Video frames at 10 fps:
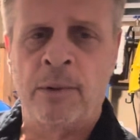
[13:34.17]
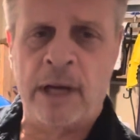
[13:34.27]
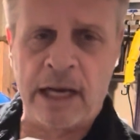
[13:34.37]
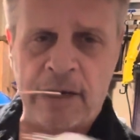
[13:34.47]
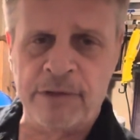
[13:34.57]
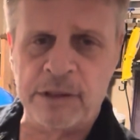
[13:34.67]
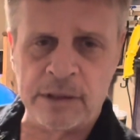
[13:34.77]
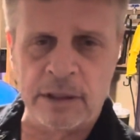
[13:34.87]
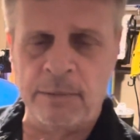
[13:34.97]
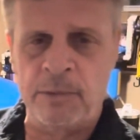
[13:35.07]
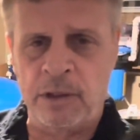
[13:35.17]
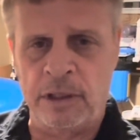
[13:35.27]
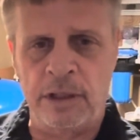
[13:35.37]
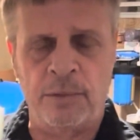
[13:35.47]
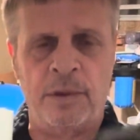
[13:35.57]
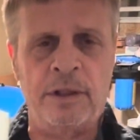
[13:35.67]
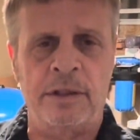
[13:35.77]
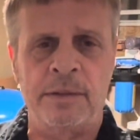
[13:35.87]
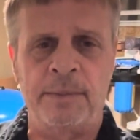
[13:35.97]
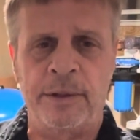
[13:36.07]
Obviously, neither one of
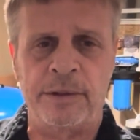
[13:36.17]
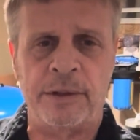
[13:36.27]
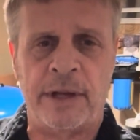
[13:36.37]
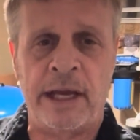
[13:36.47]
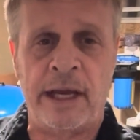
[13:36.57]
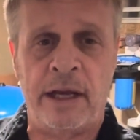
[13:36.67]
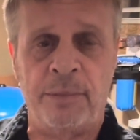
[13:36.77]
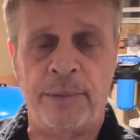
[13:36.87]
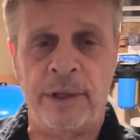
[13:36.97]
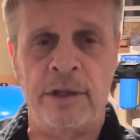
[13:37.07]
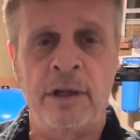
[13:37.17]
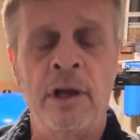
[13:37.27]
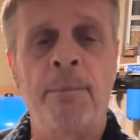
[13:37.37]
these meters are calibrated,